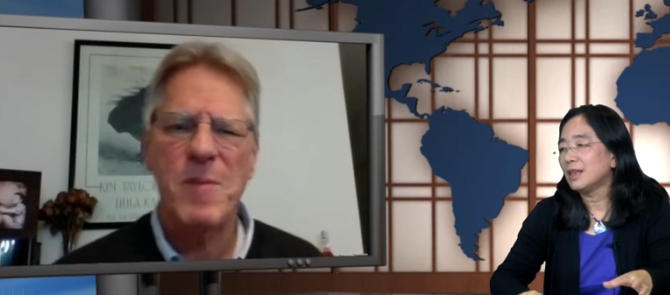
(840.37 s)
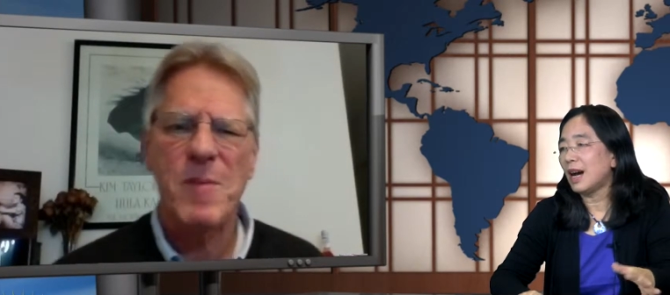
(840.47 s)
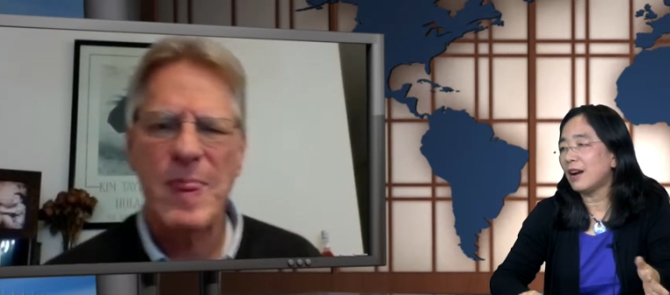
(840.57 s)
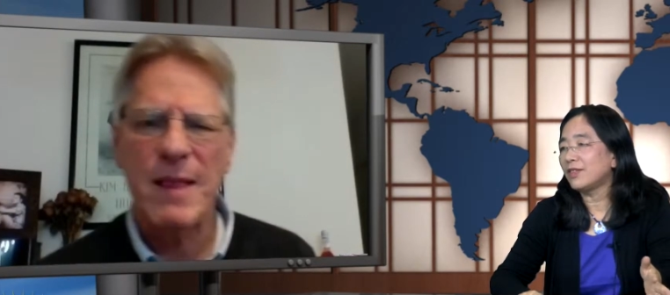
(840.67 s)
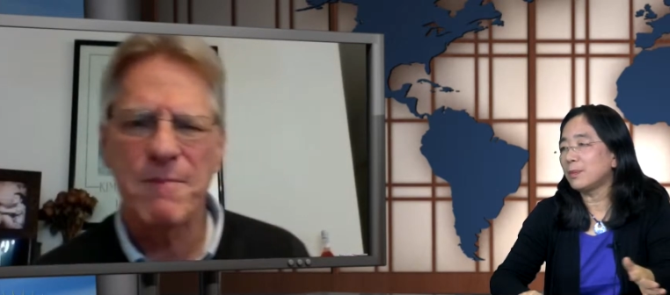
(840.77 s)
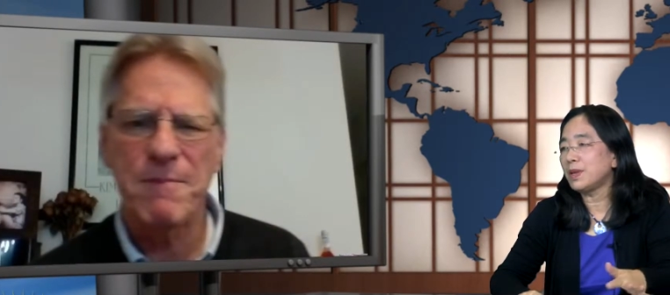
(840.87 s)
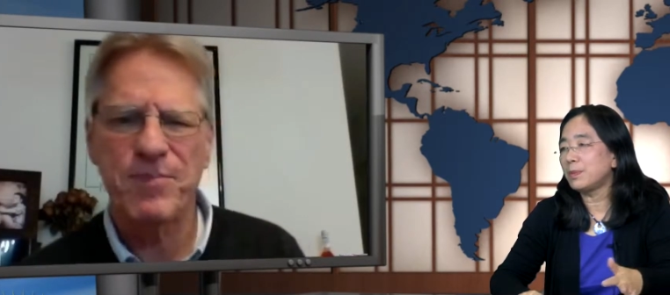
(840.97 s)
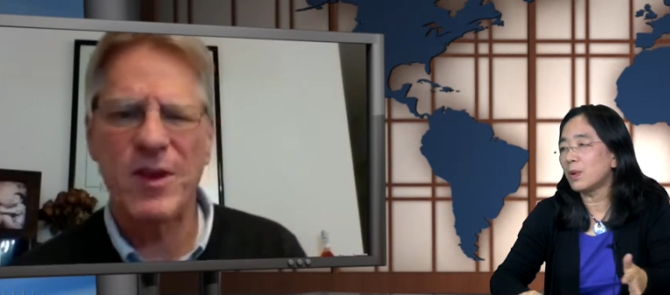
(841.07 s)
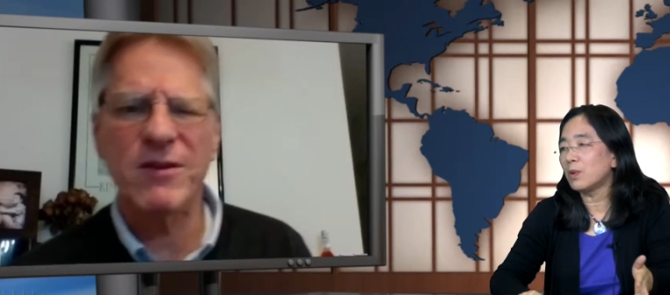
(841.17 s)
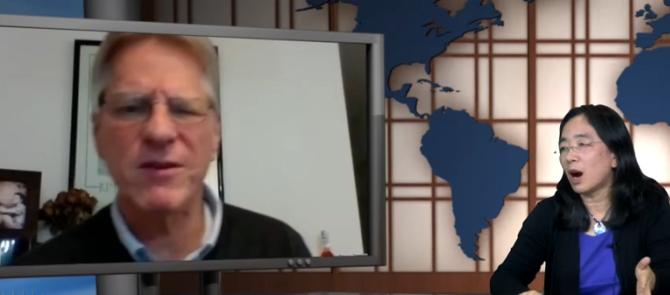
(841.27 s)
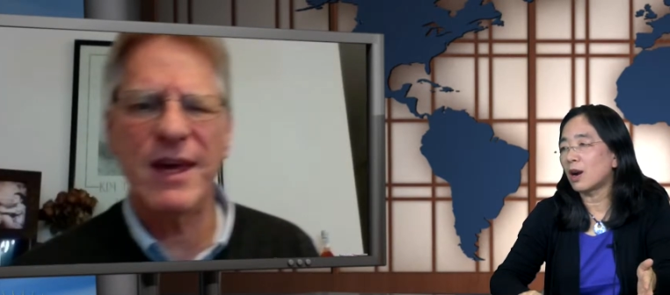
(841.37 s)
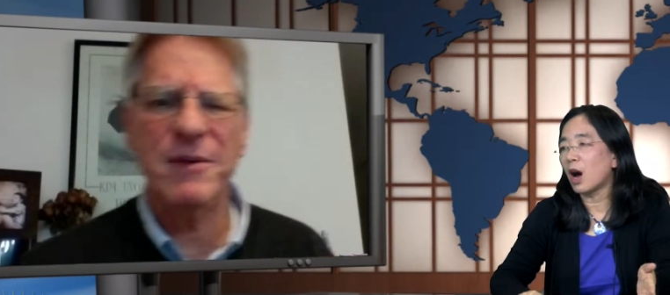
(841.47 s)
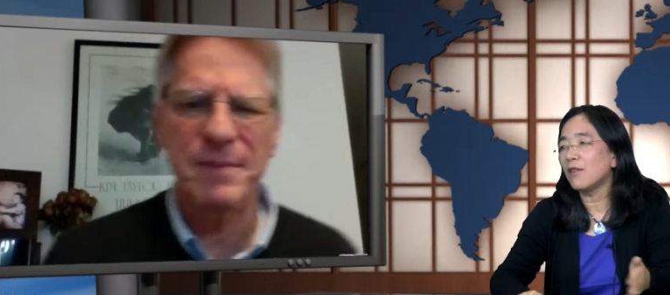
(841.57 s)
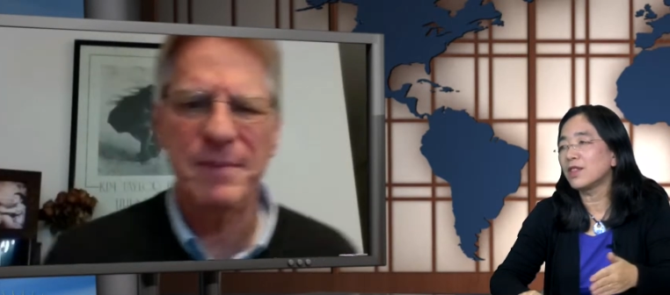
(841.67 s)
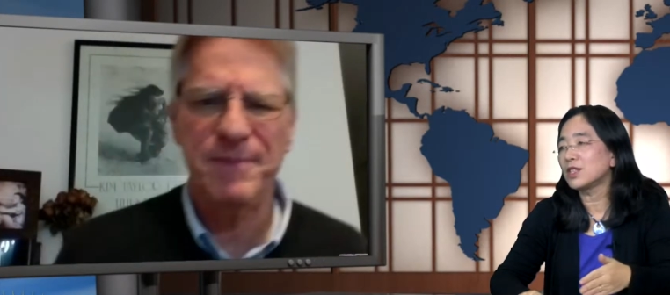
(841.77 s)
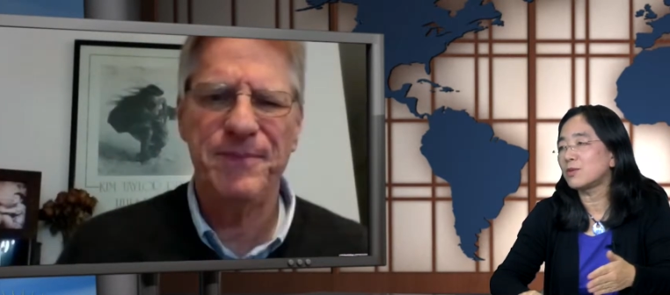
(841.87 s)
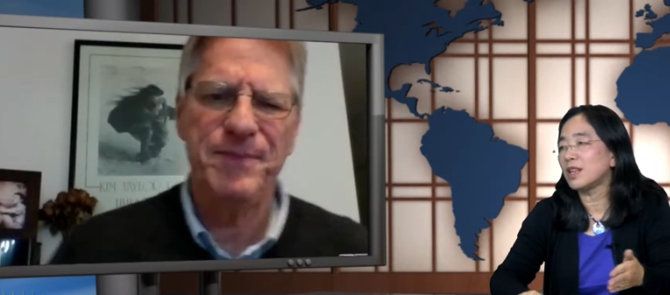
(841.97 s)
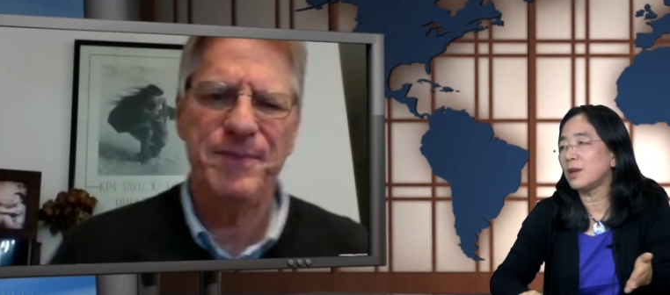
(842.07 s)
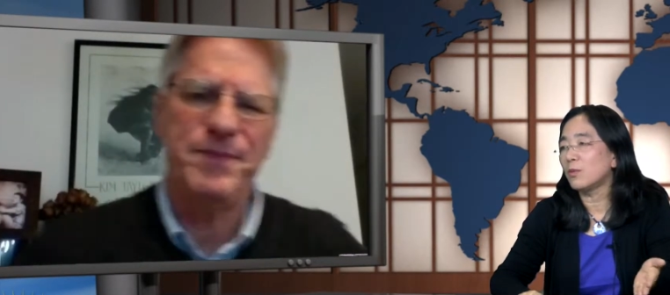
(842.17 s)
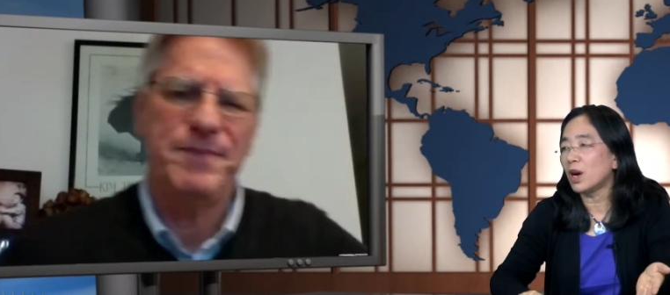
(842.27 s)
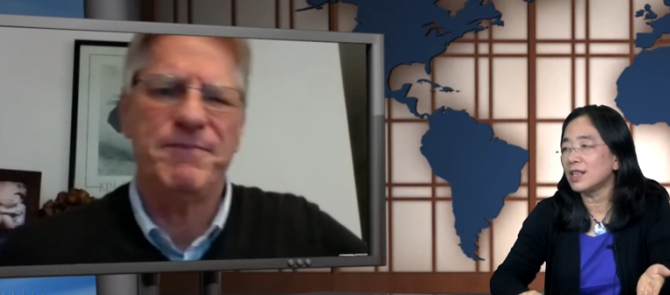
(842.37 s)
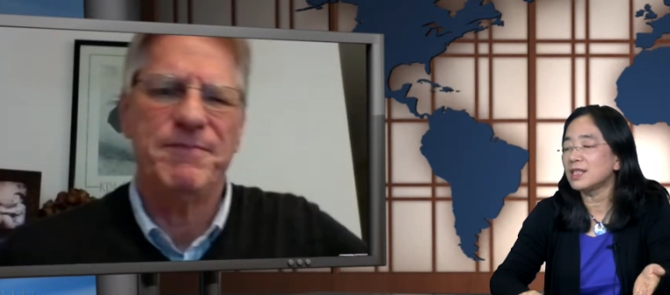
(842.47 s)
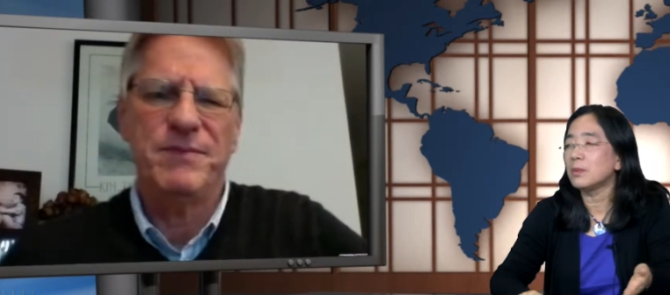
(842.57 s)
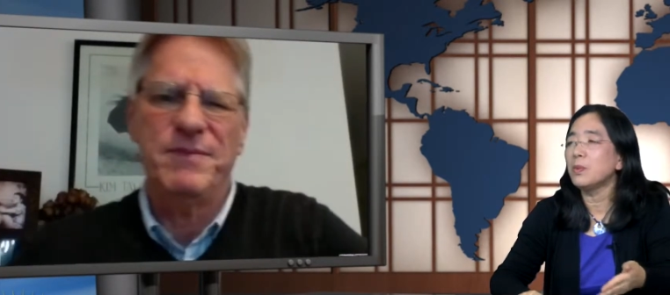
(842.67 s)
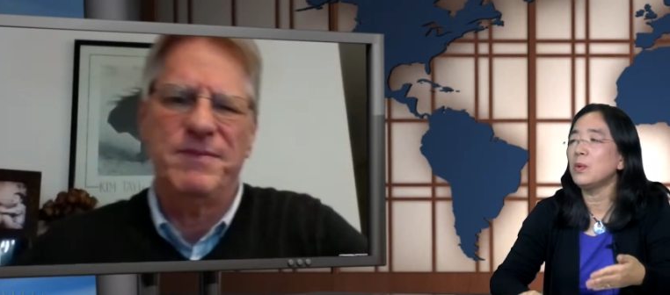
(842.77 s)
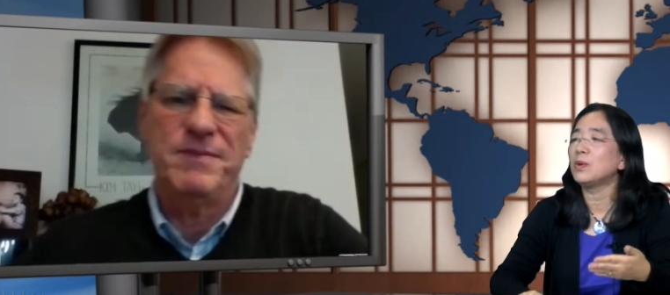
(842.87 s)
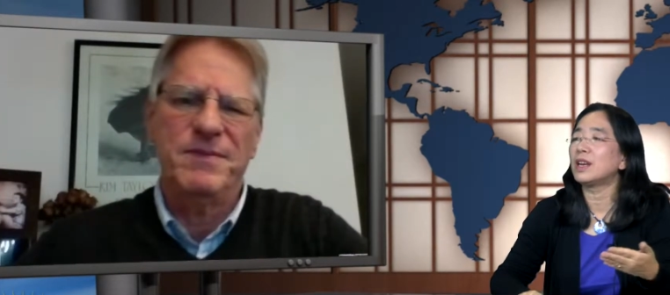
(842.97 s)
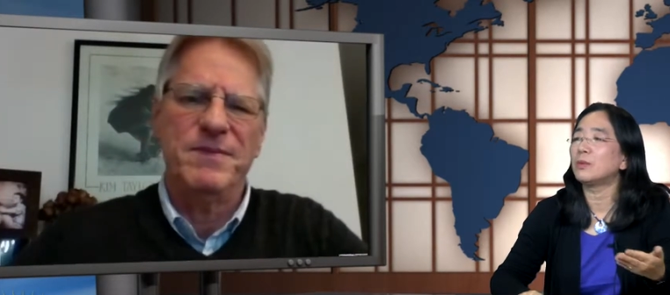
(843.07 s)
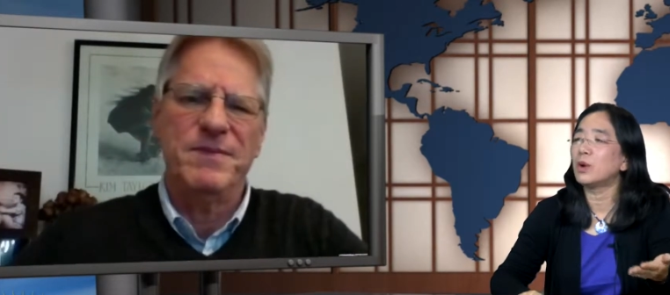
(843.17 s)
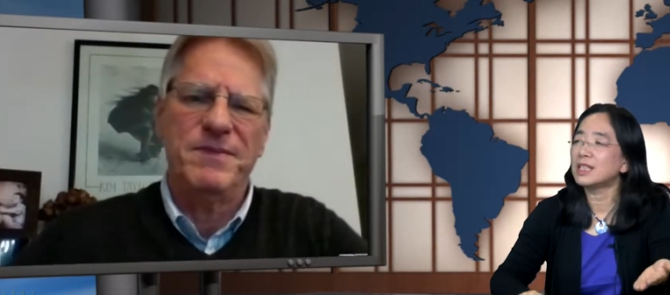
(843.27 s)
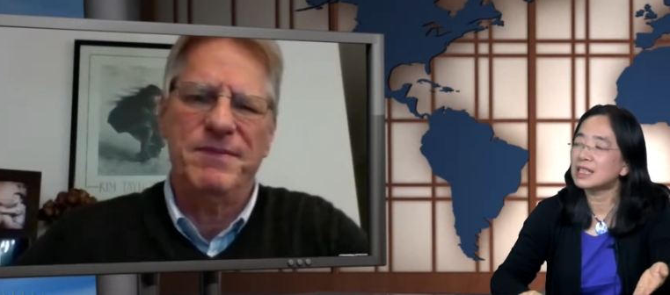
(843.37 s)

Speaker 1: after people are off the street, and what is the mood, and what's